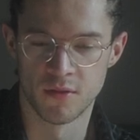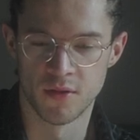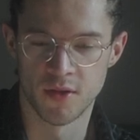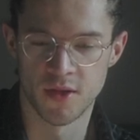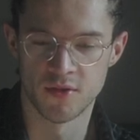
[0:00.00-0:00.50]

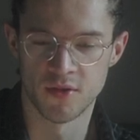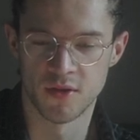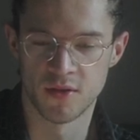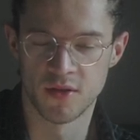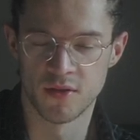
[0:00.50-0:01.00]
I guess you
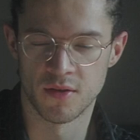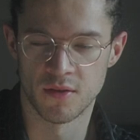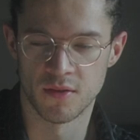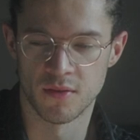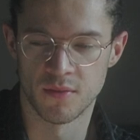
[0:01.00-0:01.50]
can
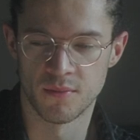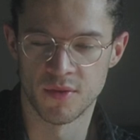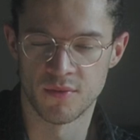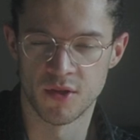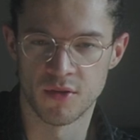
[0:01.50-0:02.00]
either be
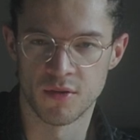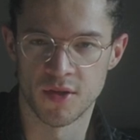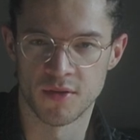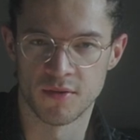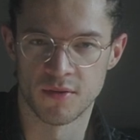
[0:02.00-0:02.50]
really good
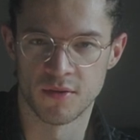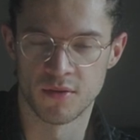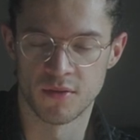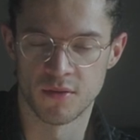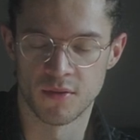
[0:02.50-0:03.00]
at
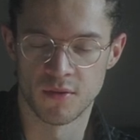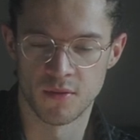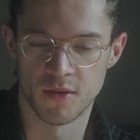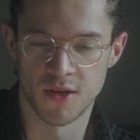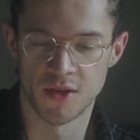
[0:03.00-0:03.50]

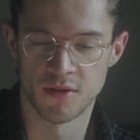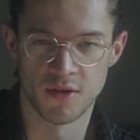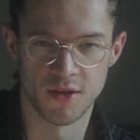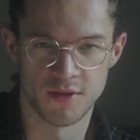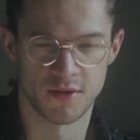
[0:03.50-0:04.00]

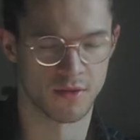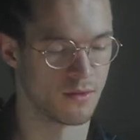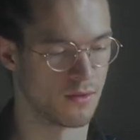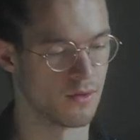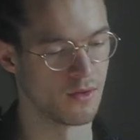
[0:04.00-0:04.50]
calculating,
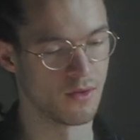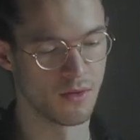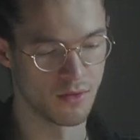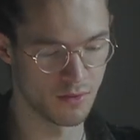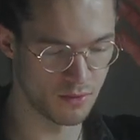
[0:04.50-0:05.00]

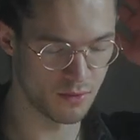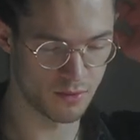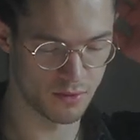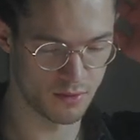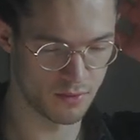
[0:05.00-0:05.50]

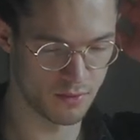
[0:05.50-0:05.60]
or I